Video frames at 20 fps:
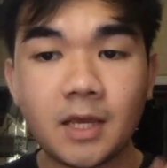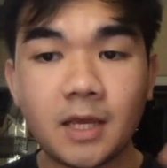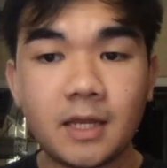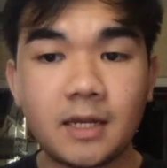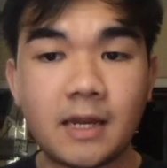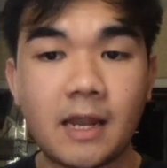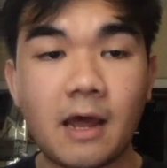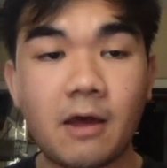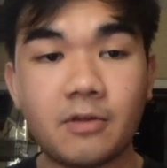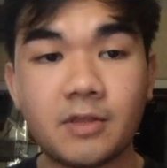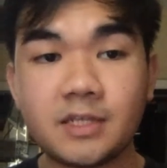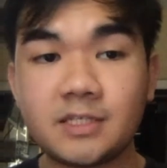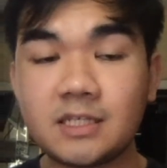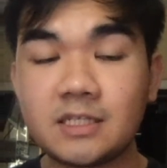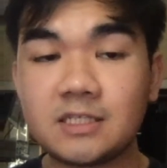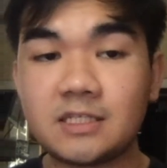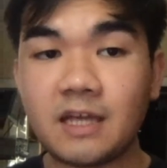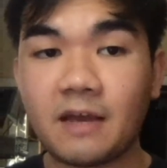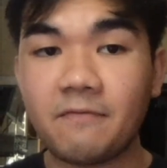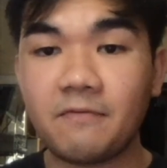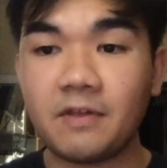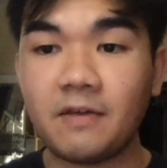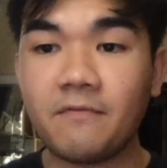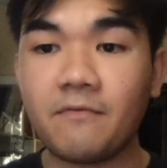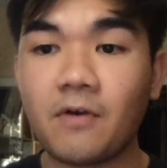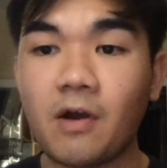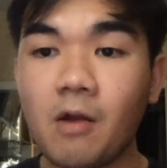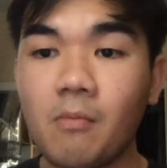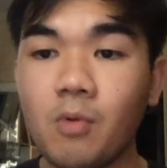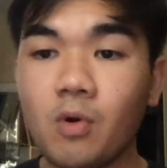Now, this is definitely
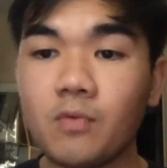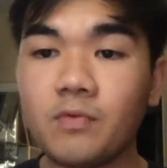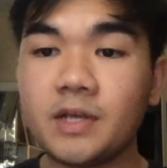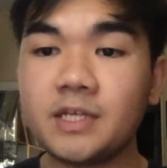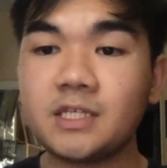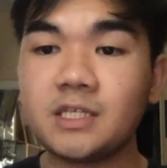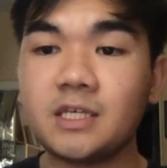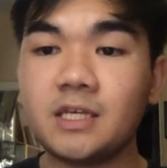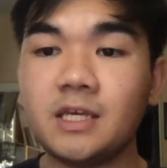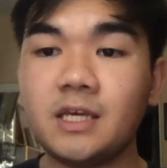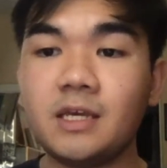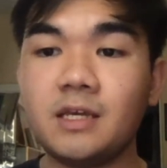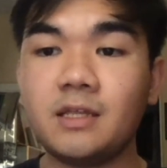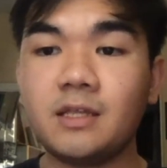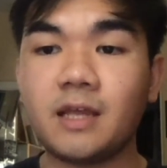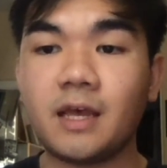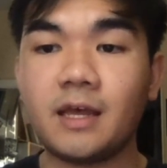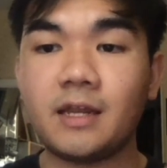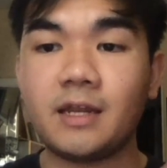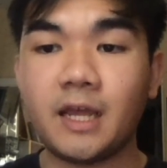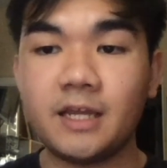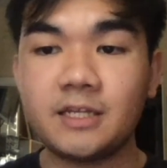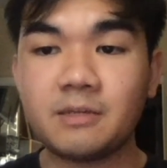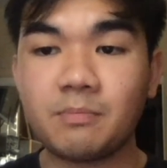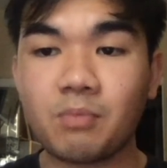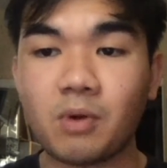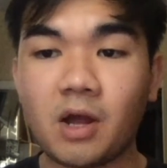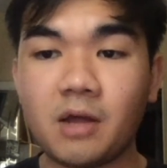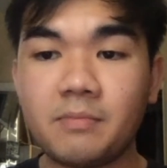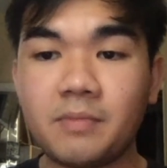far more risky than Asia
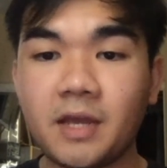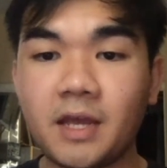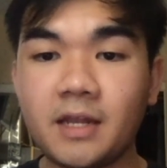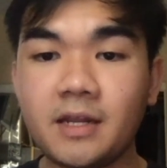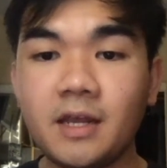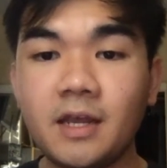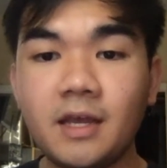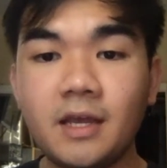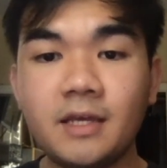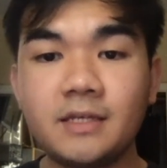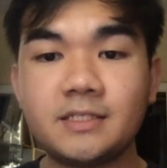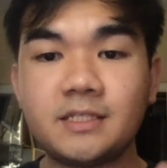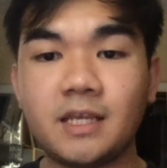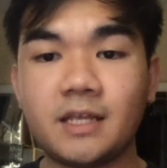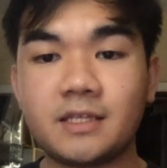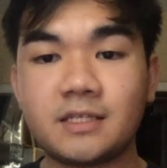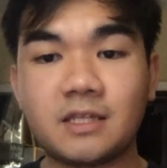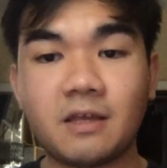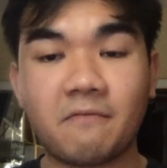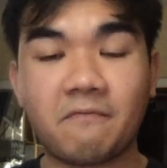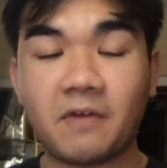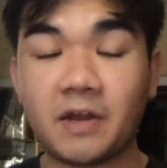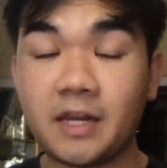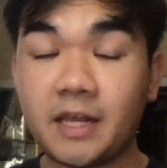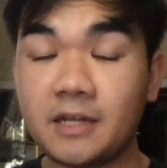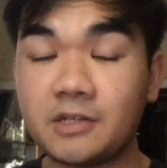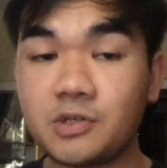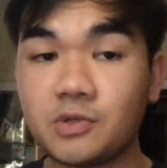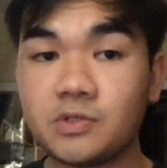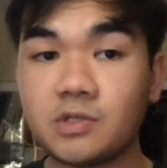Broadband since their
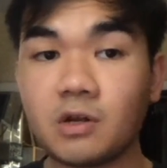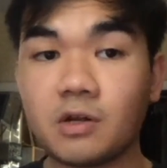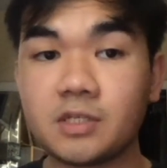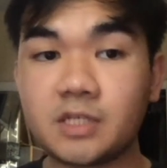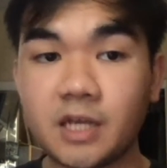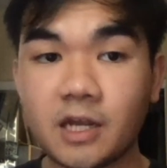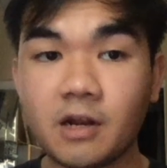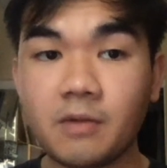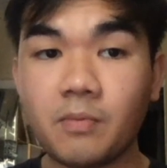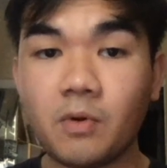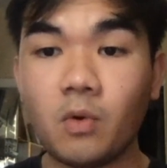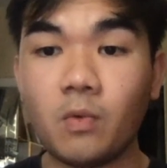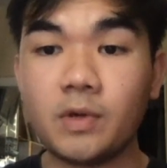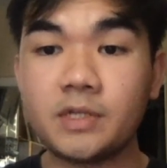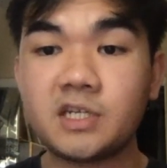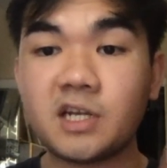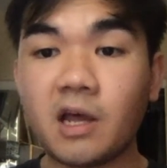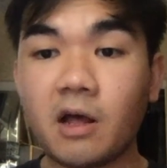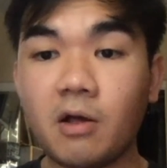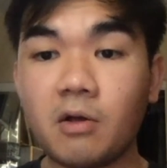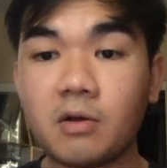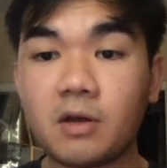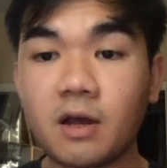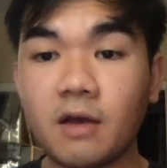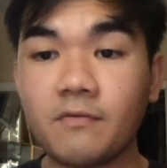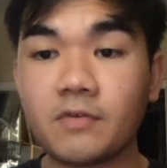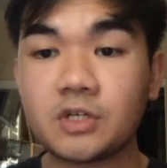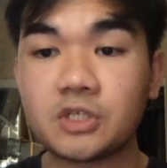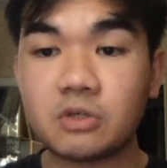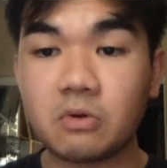financials are terrible, which I'll
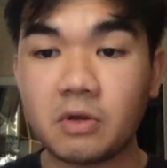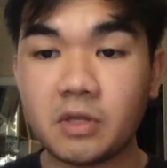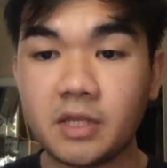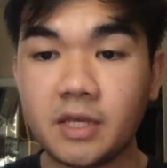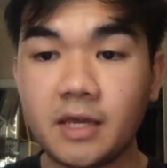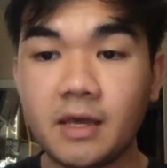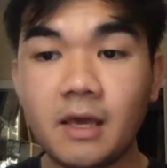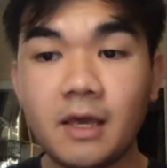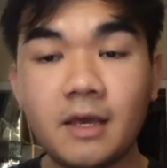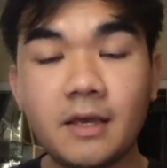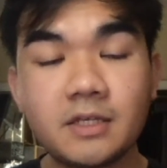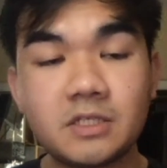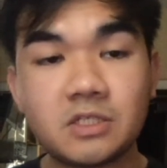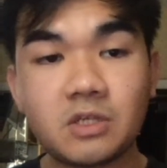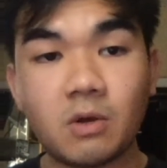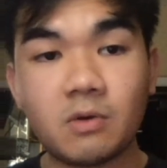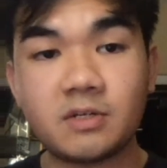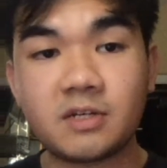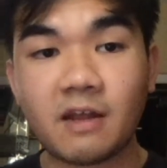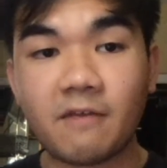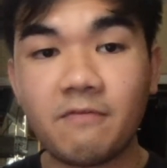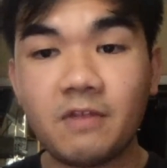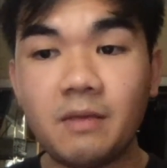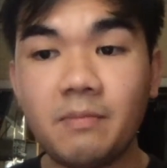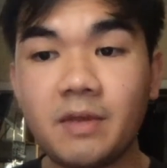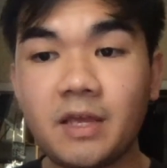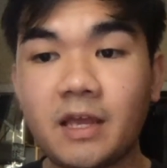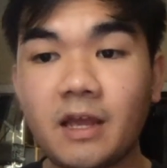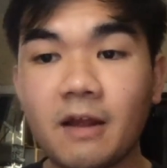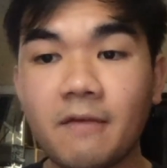cover shortly, so definitely
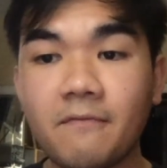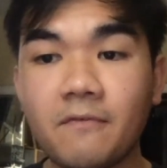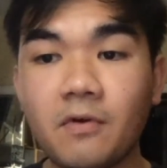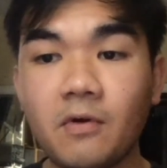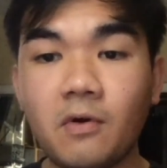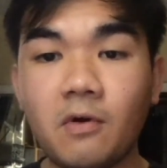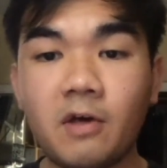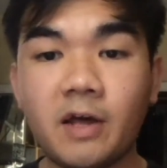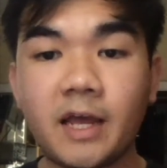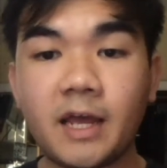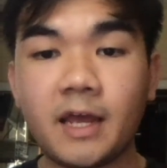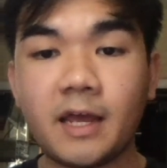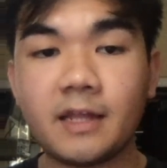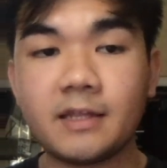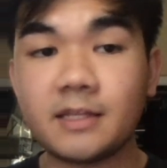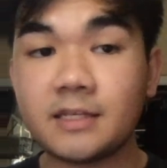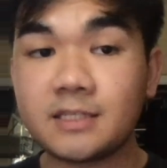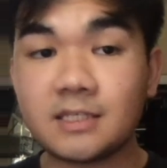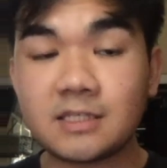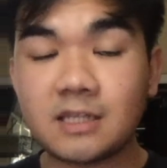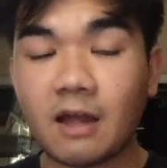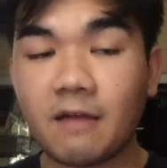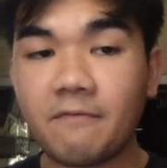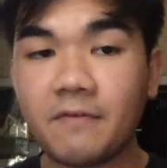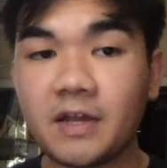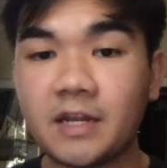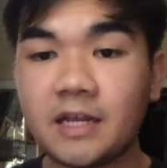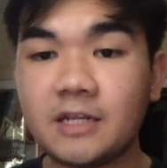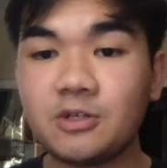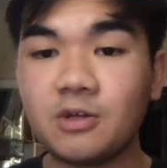be careful. And this is not
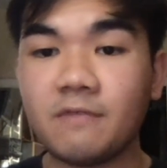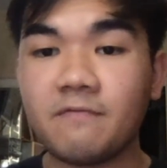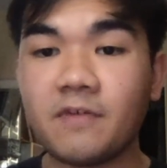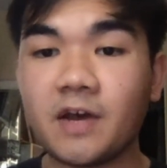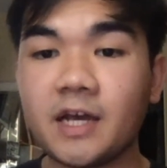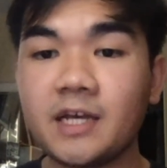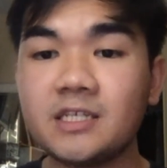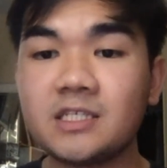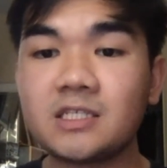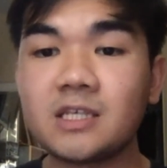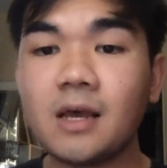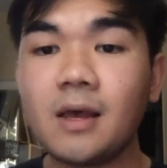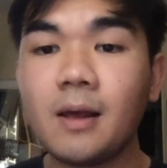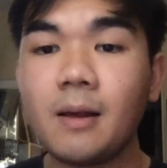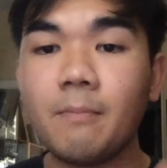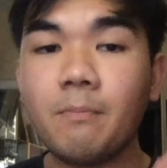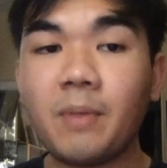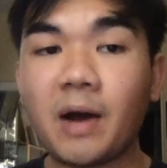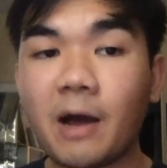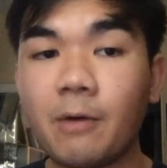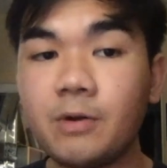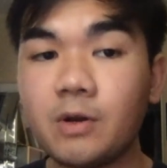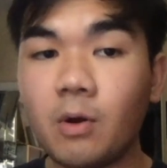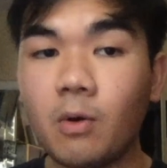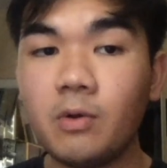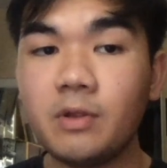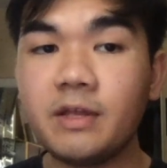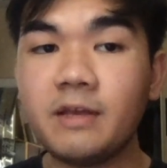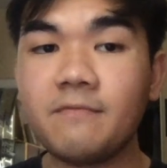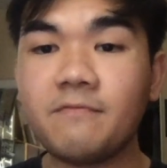financial advice, but I would
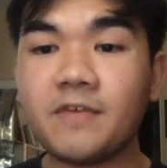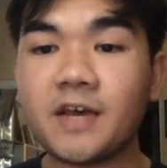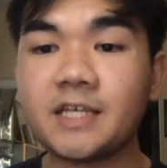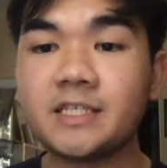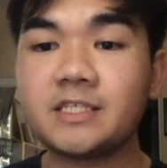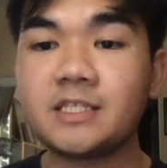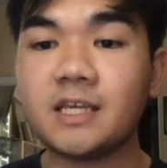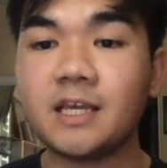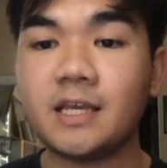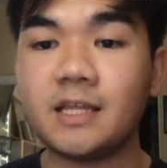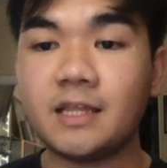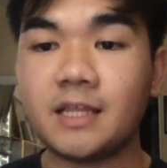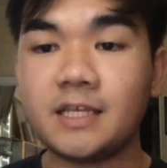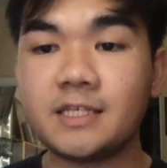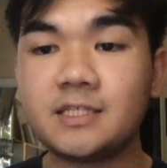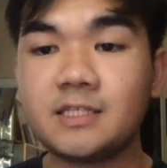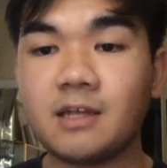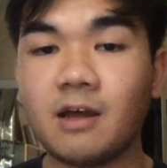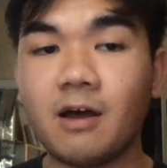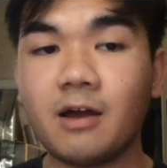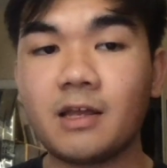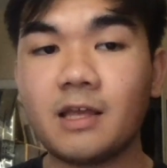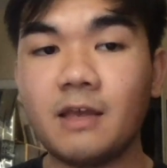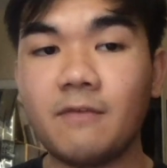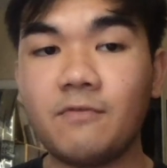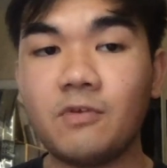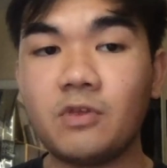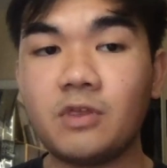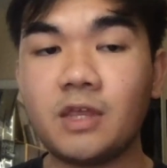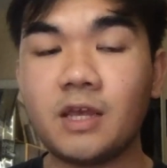only invest in this stock
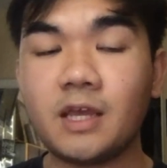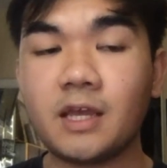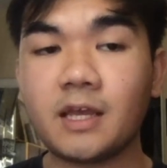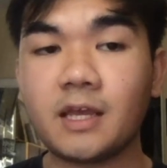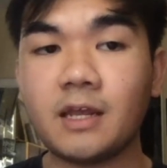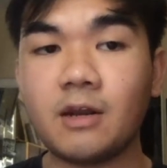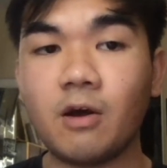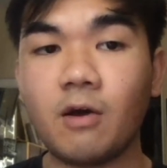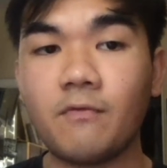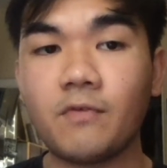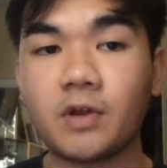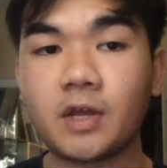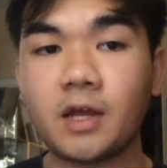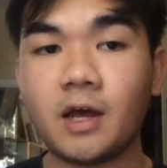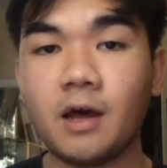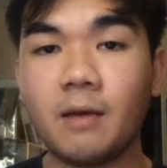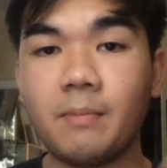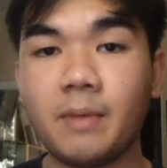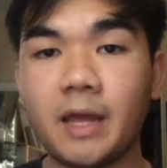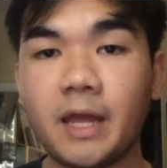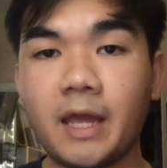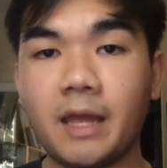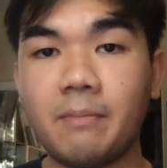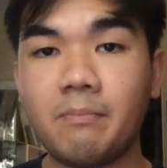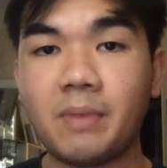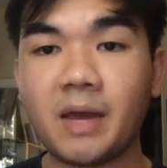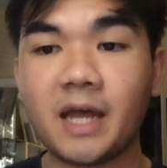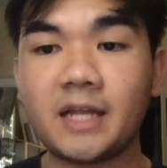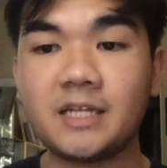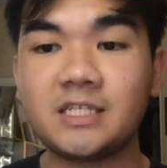if you think it can overcome a
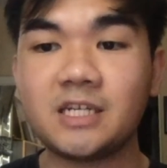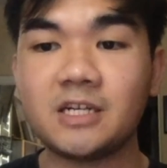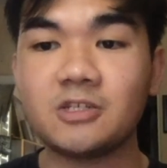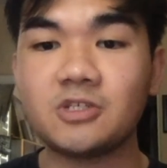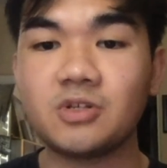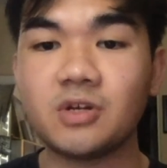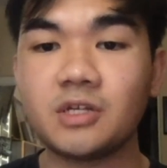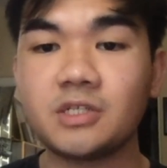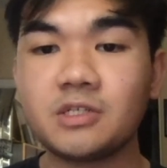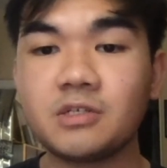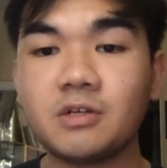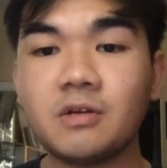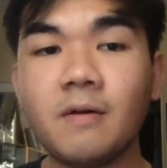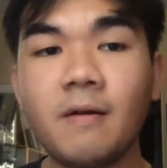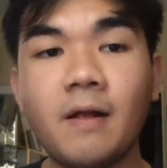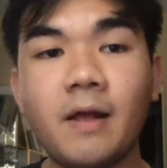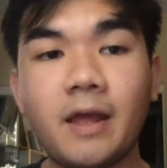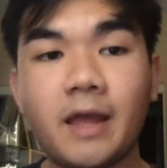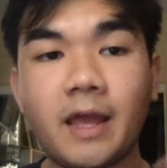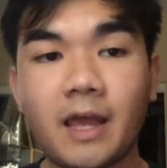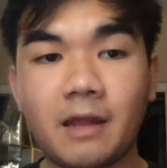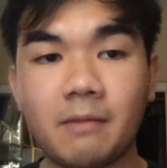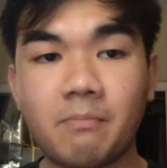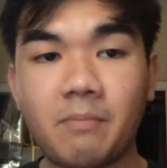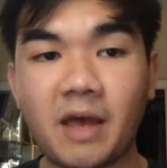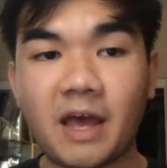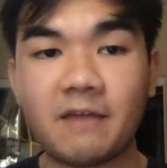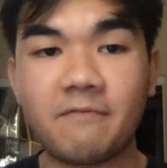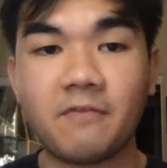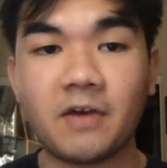bad share structure and
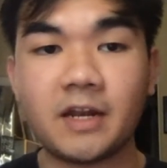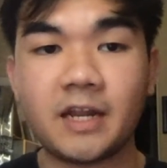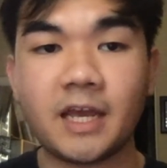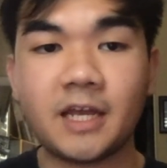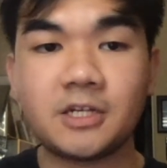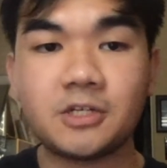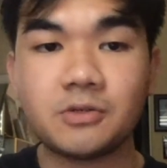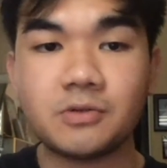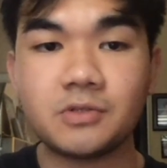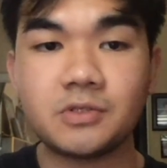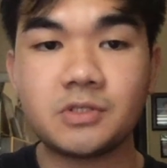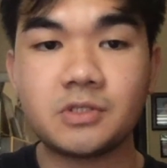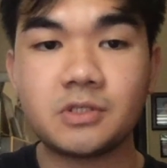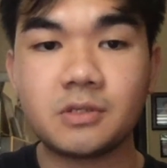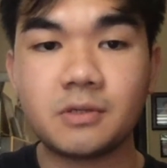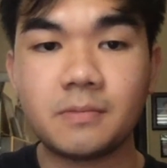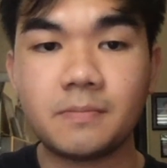bad financials.